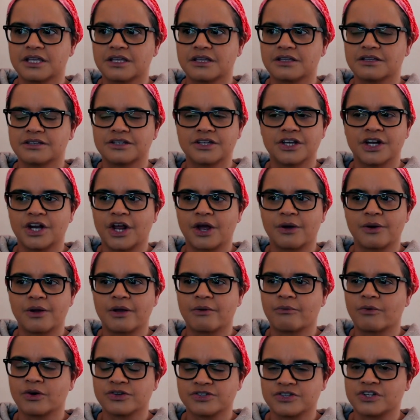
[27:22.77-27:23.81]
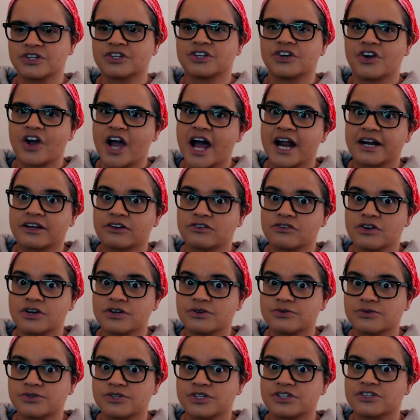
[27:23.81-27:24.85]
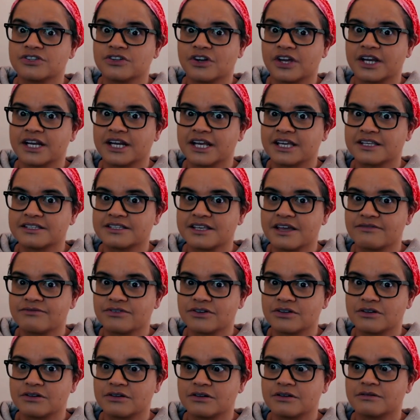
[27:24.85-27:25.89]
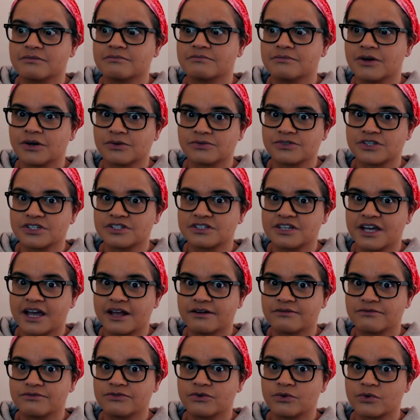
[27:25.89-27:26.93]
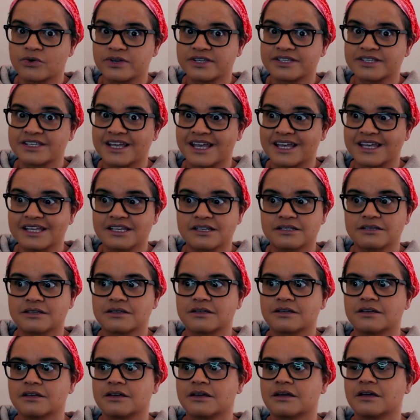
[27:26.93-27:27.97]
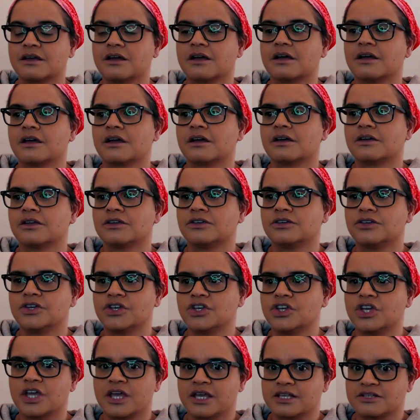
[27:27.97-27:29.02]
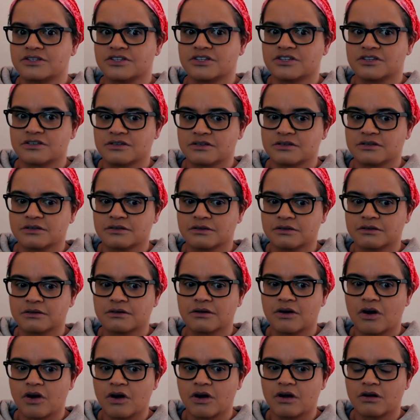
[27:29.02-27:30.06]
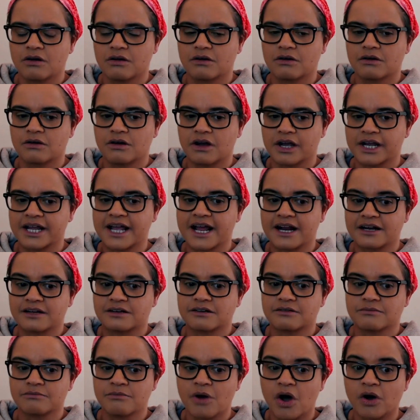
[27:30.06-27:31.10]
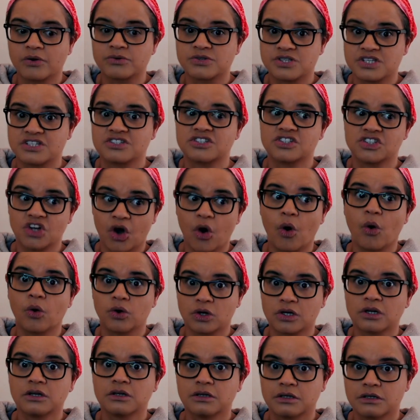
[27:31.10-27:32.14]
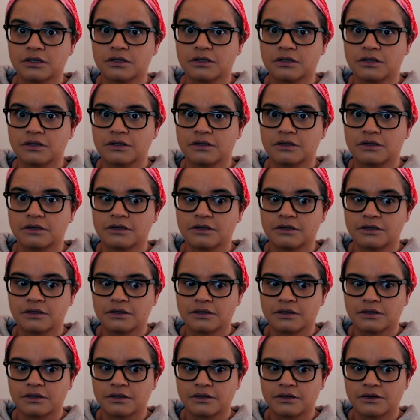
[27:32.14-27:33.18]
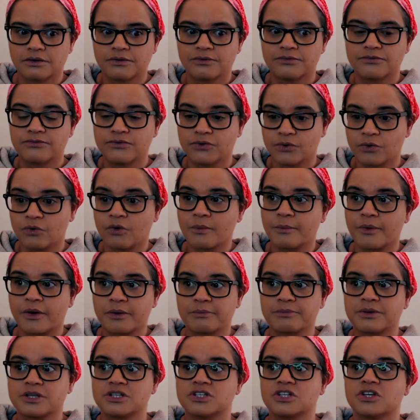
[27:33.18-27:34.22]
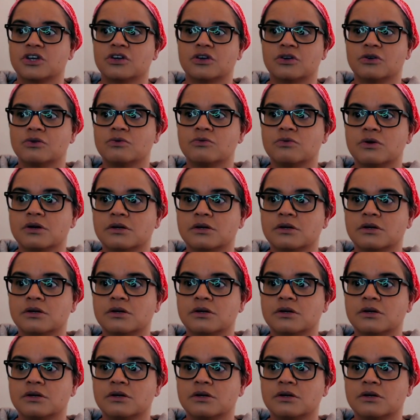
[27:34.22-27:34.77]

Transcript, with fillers: you know, it wasn't Johanna Gross is nineteen eighty-seven, Miles is ten, Flora is eight. It's I can't Miles is gone, Flora might be two,